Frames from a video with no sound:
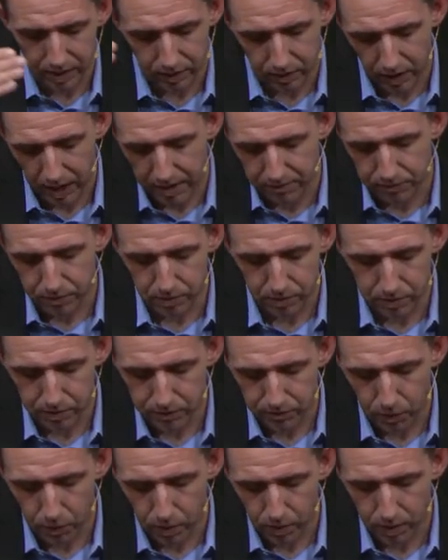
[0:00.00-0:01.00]
we are grateful
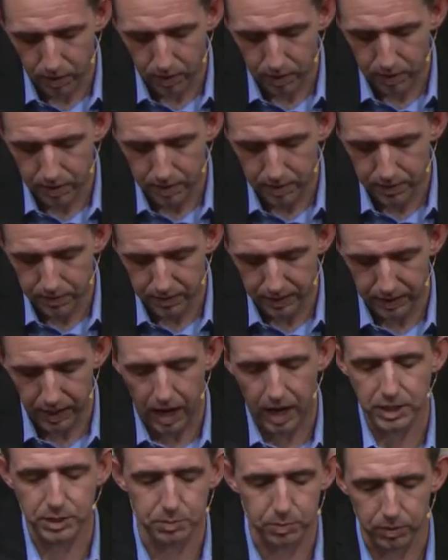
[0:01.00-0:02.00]
for the
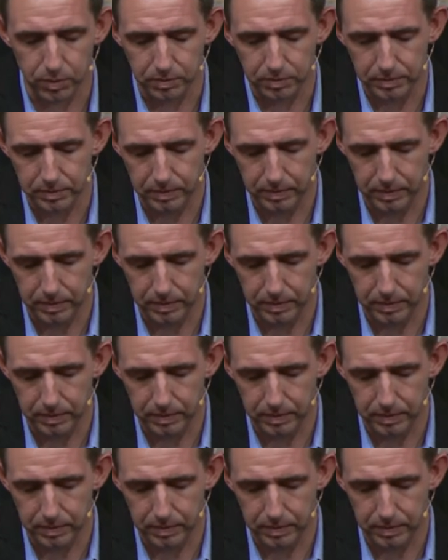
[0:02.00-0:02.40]
gospel.